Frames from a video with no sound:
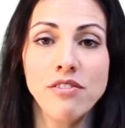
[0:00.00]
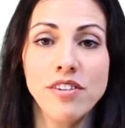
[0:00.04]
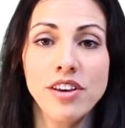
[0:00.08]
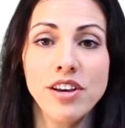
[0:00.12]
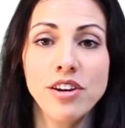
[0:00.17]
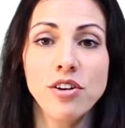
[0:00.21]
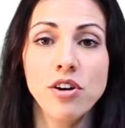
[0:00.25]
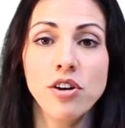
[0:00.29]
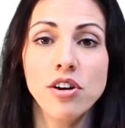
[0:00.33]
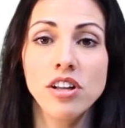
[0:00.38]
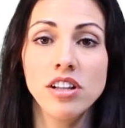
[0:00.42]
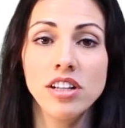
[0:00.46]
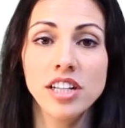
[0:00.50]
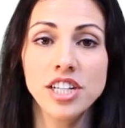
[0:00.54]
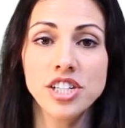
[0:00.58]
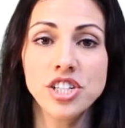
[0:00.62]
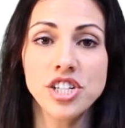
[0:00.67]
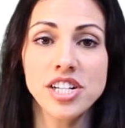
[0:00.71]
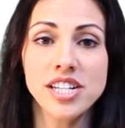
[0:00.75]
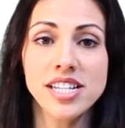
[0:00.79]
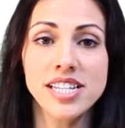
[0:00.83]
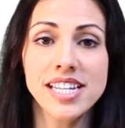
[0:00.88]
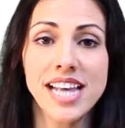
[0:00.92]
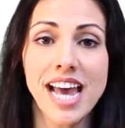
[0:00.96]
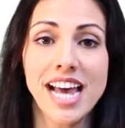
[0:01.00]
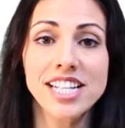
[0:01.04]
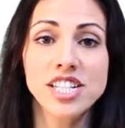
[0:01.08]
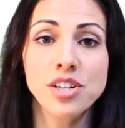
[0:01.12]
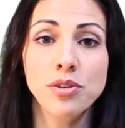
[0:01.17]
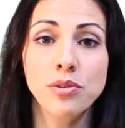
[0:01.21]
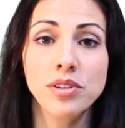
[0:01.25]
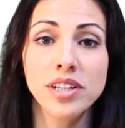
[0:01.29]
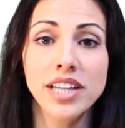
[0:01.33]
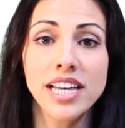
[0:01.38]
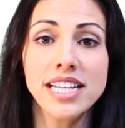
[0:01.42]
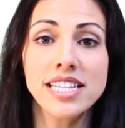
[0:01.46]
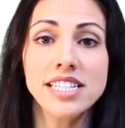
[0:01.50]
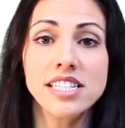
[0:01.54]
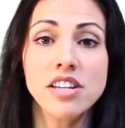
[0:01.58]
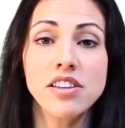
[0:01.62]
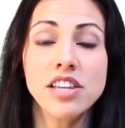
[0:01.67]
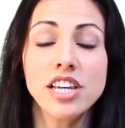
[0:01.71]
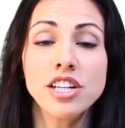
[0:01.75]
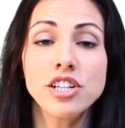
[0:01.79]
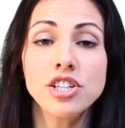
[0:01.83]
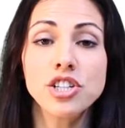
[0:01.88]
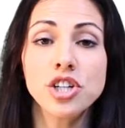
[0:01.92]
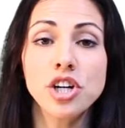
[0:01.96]
vehicle collisions as it relates to
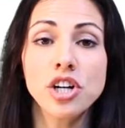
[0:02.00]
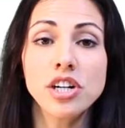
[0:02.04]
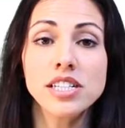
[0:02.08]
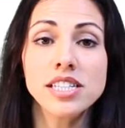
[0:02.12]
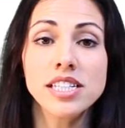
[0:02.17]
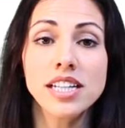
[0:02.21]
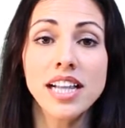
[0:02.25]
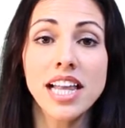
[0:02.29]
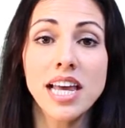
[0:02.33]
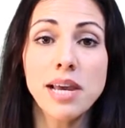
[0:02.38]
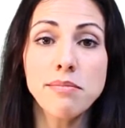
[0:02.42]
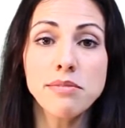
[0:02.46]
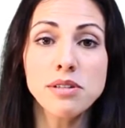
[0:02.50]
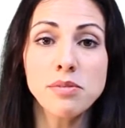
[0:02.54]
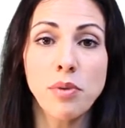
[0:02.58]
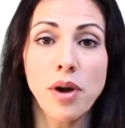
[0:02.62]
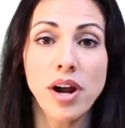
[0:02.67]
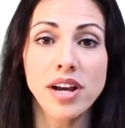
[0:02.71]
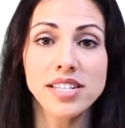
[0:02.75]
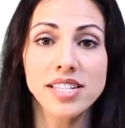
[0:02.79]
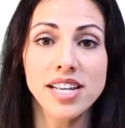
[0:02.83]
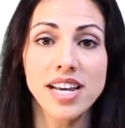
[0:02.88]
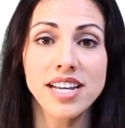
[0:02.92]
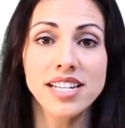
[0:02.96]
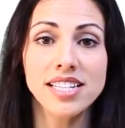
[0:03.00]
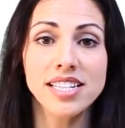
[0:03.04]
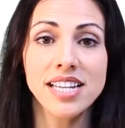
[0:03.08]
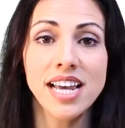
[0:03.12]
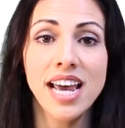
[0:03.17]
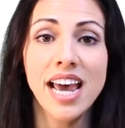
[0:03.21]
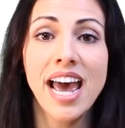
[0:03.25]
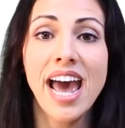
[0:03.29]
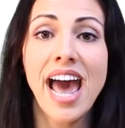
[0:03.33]
the insurance claims process,